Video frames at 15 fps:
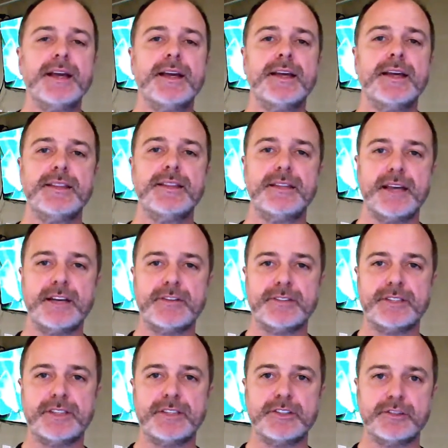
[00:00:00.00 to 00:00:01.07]
in the
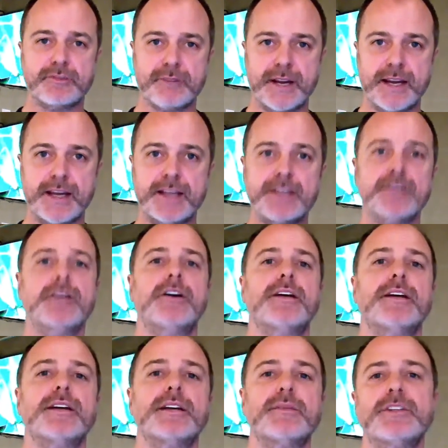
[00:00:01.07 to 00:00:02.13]
hairdressing trade on
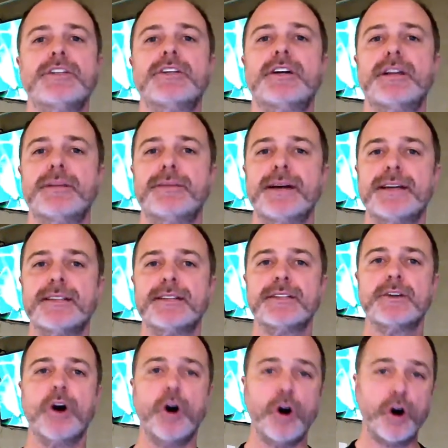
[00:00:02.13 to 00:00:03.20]
a commission-only
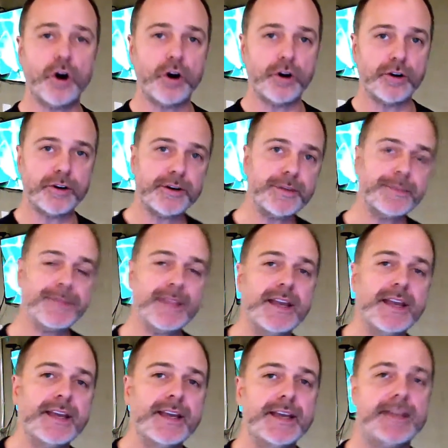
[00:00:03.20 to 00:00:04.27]
basis or
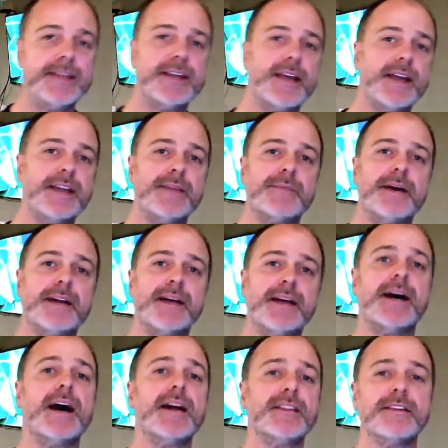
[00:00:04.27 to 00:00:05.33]
in any matter
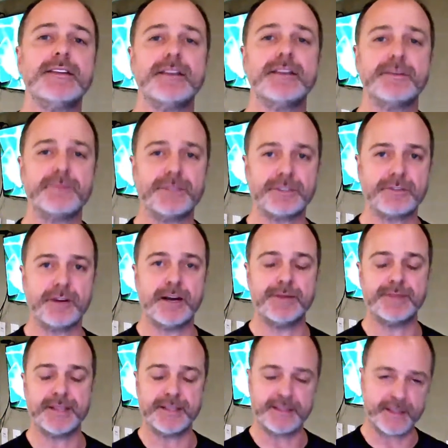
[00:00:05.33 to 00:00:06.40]
other than
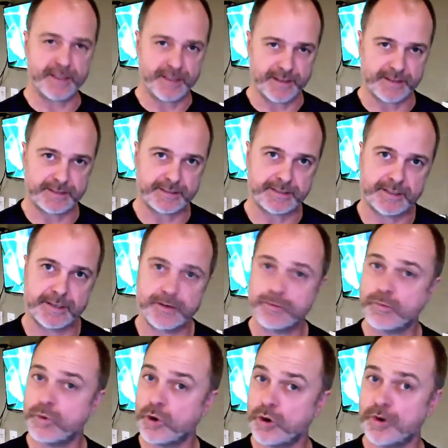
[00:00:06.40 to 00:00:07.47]
prescribed in this
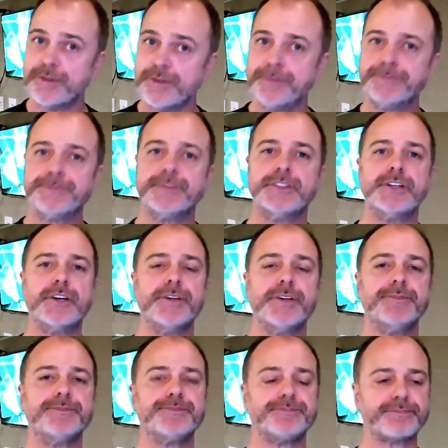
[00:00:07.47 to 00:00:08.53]
award. So
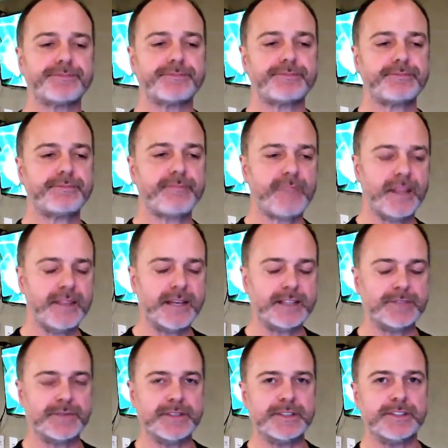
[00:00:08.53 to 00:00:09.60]

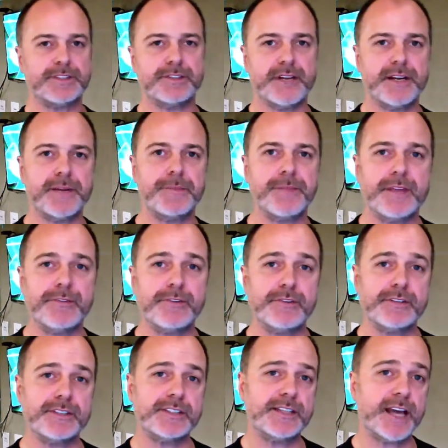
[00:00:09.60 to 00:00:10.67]
that's West Australia. If
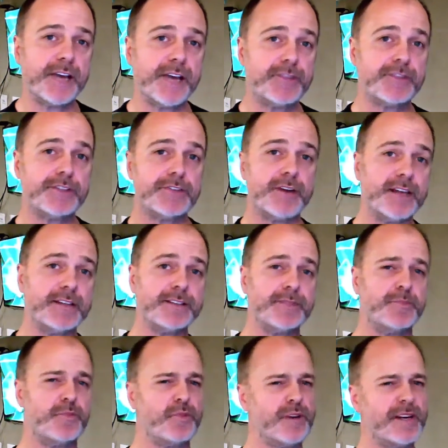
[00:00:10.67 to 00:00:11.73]
you're in South Australia, it's
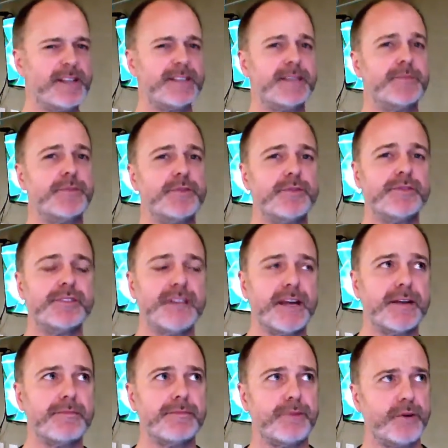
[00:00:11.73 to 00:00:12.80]
pretty simple.
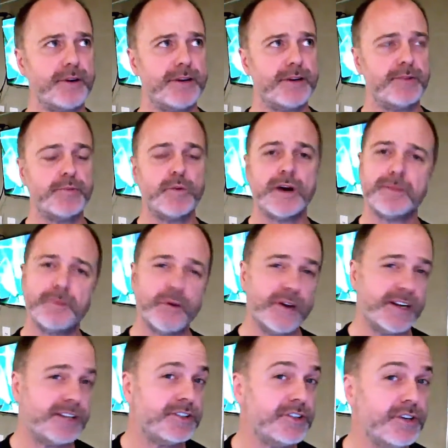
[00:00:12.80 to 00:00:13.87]

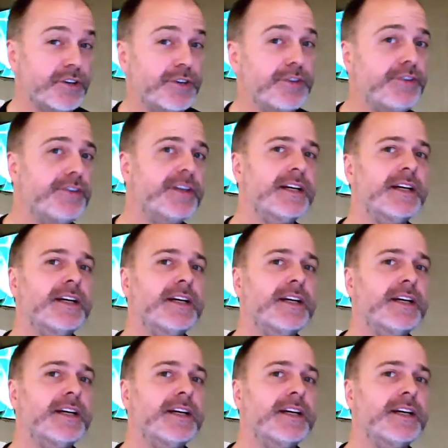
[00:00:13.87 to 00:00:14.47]
10.1.2.